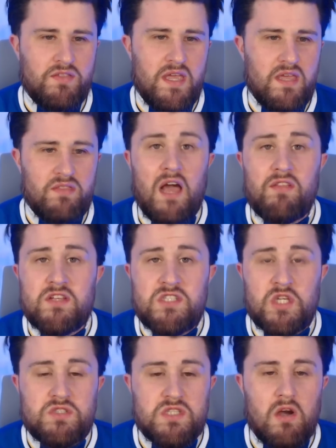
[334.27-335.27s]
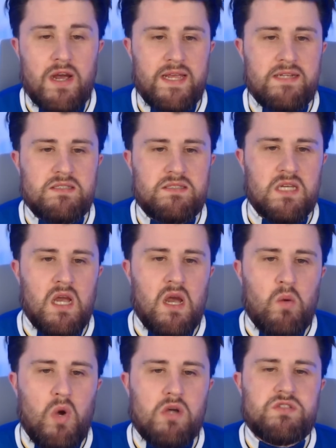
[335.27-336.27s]
The other two signings,
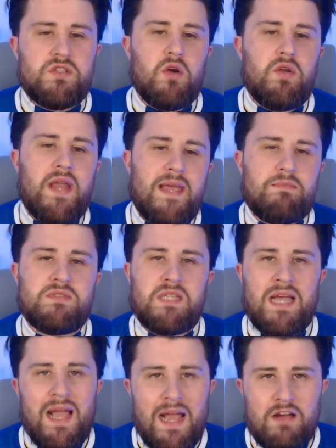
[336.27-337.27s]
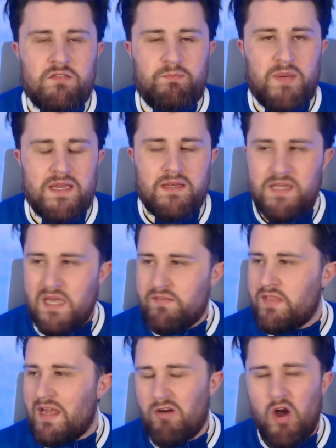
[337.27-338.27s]
whilst no names have been
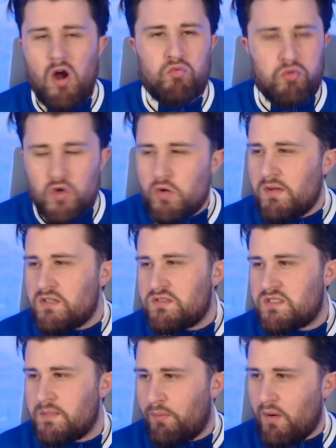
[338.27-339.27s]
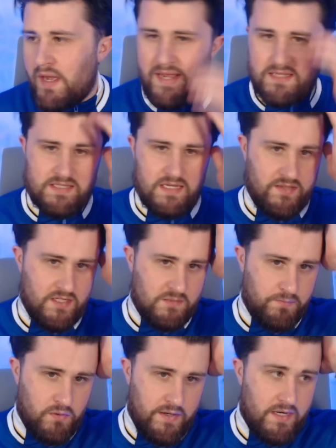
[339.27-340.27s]
given, there are rumours to players at this
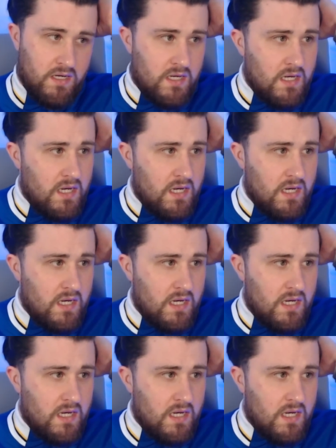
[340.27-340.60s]
point.